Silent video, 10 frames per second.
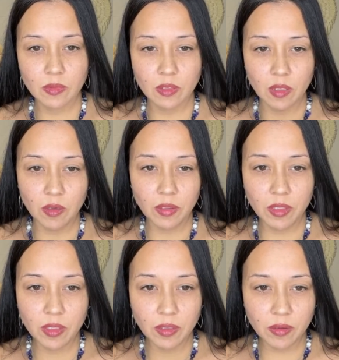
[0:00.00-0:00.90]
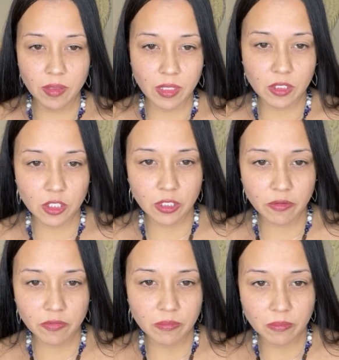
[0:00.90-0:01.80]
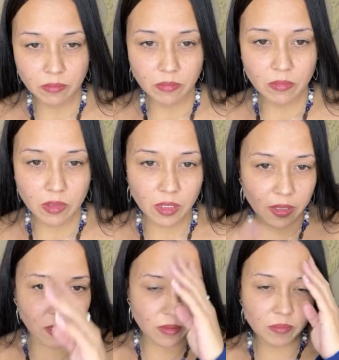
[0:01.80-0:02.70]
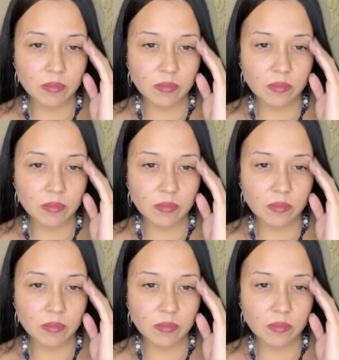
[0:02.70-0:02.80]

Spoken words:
Oh, you didn't know that, Jeff? Yeah.